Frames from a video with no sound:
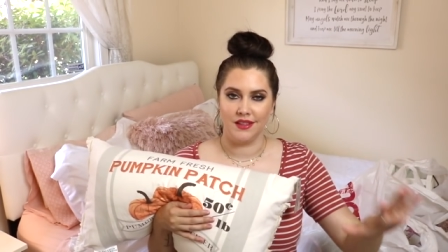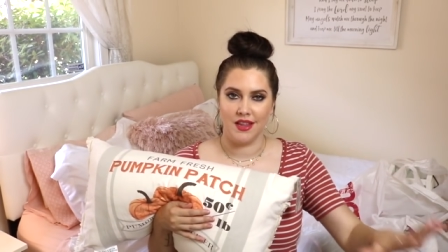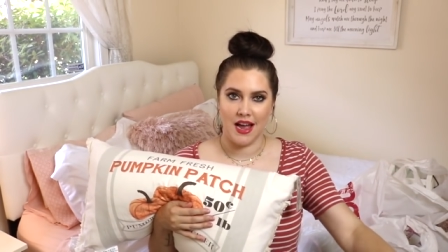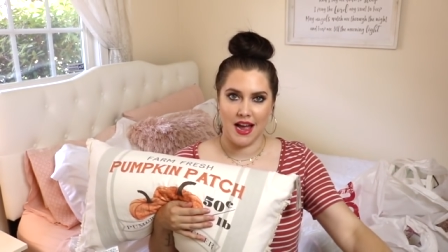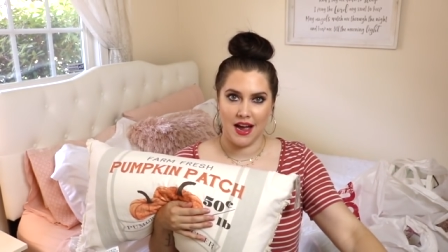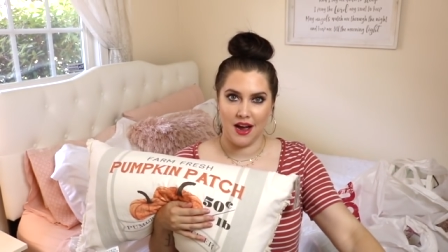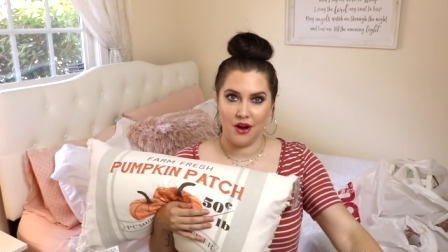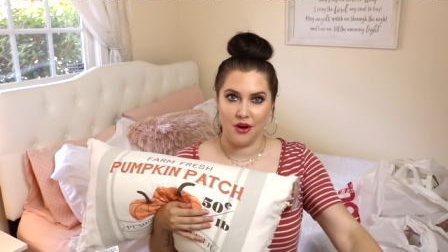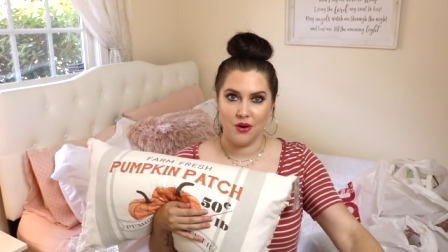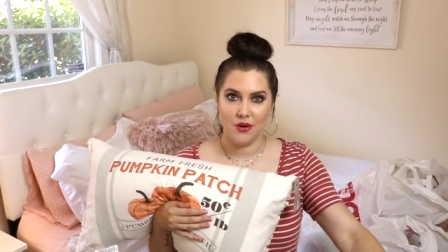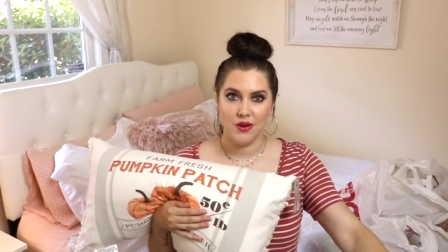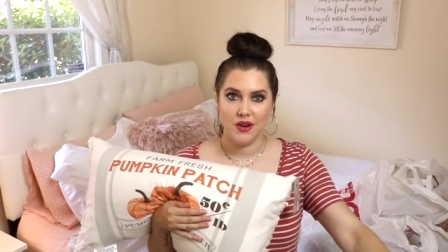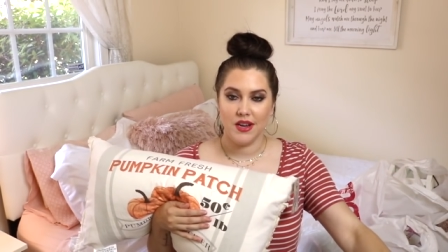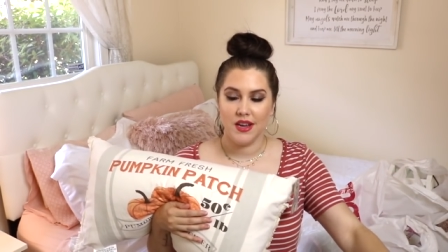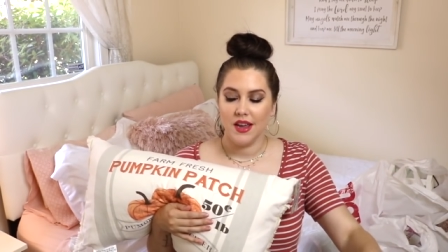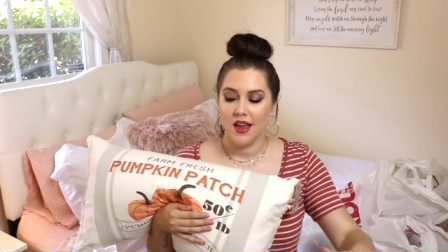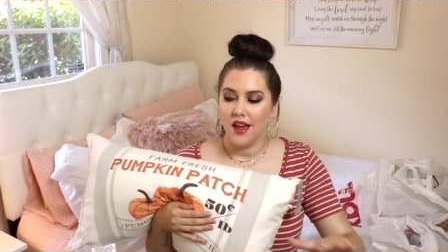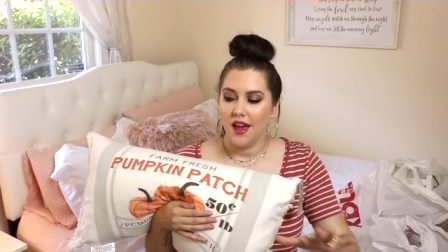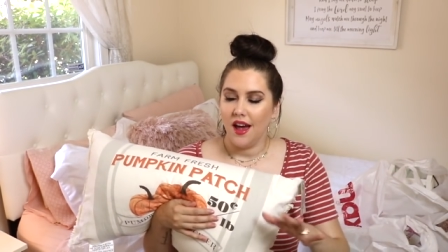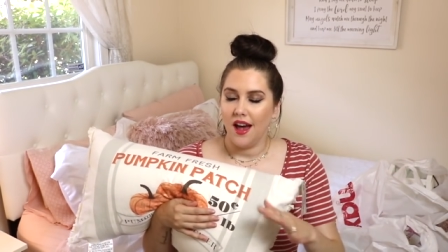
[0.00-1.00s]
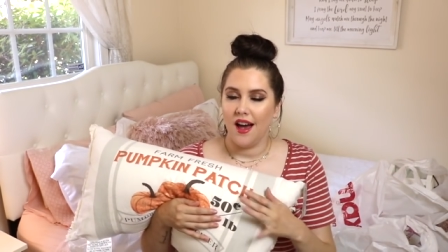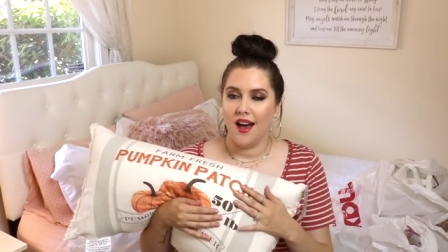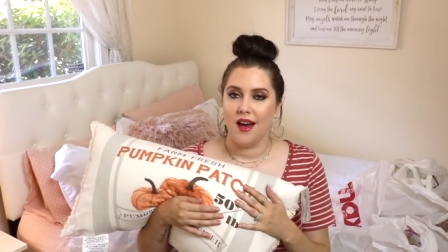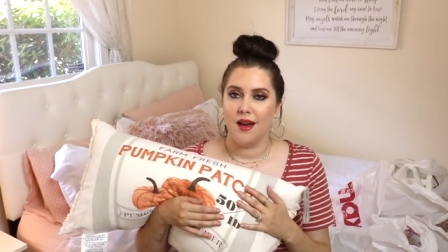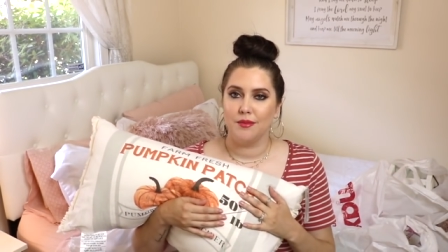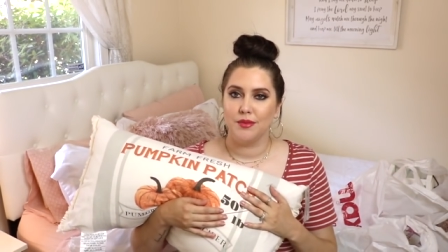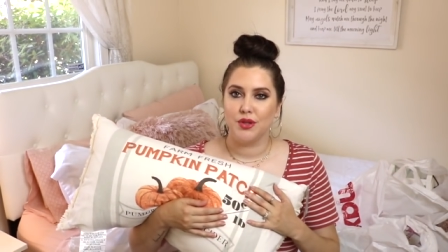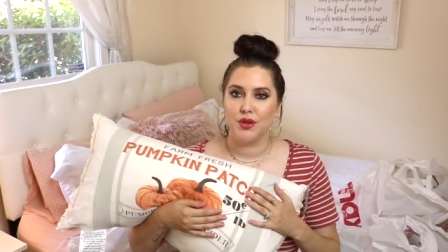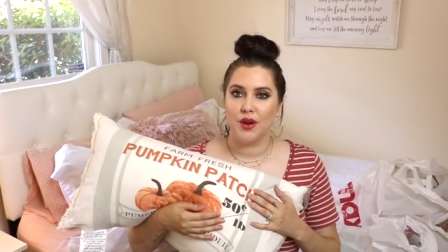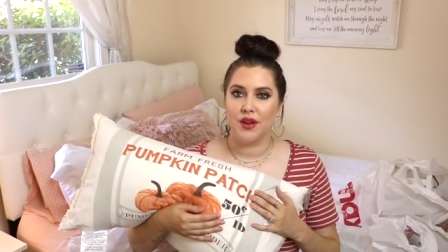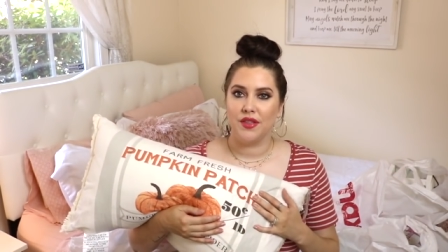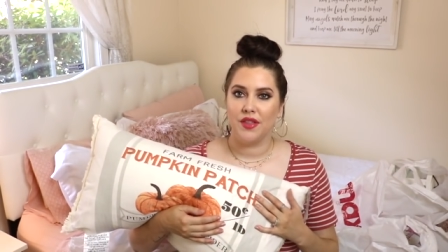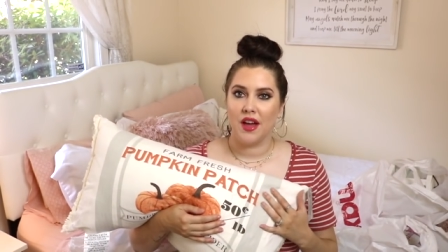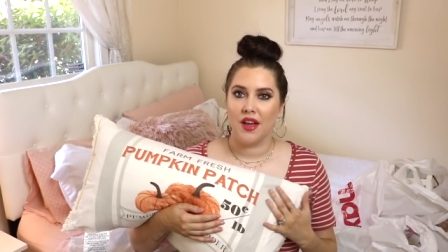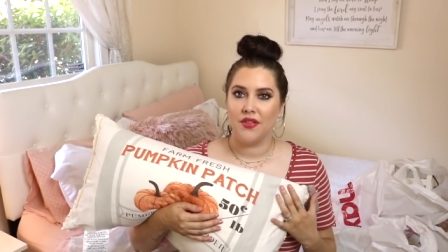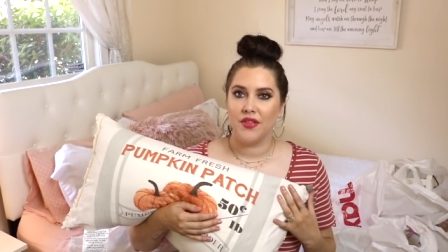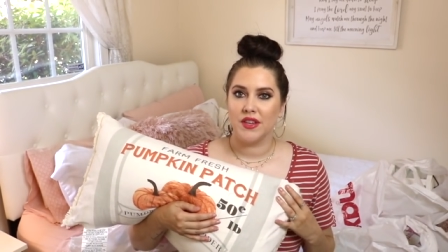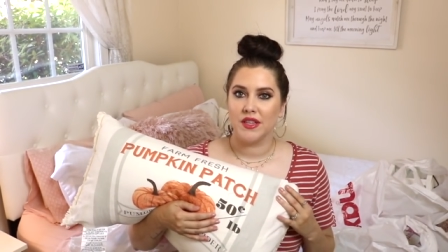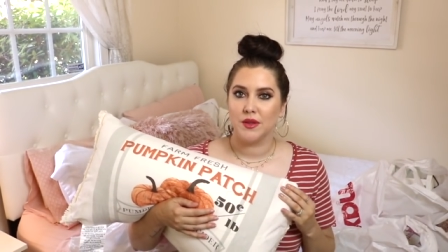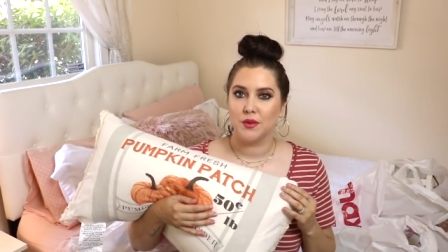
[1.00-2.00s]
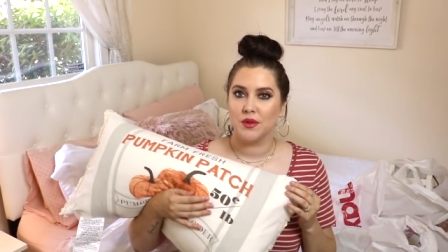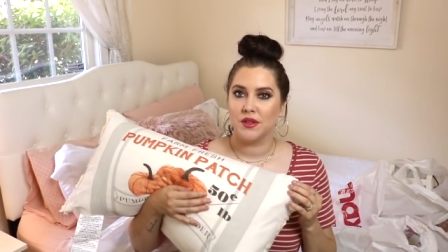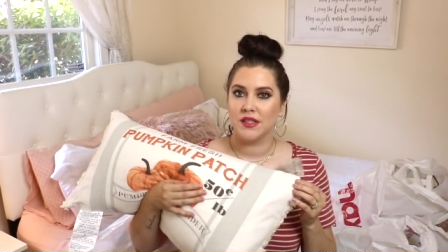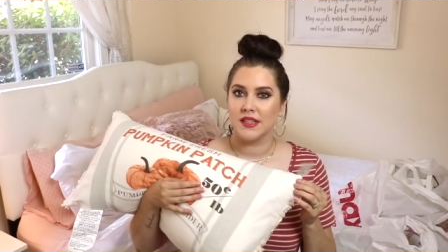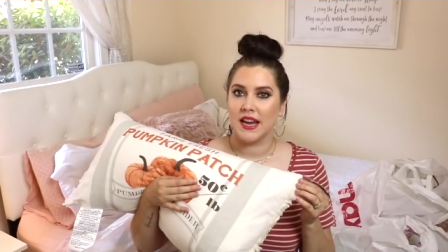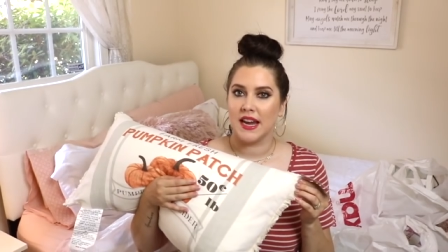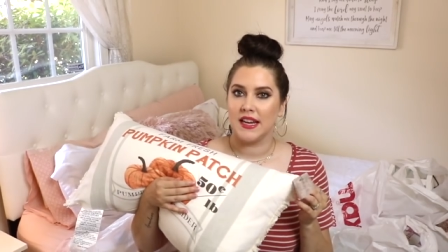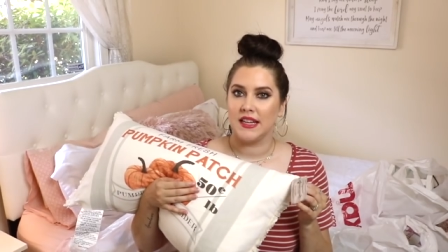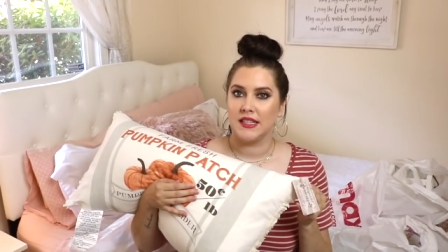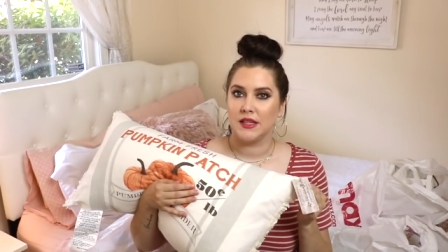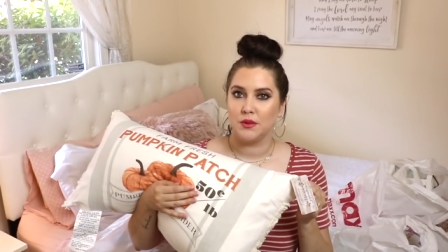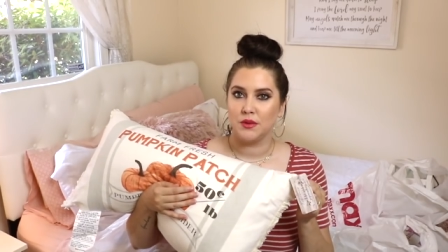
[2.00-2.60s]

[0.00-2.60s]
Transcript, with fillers: loud um, so I thought this was nice.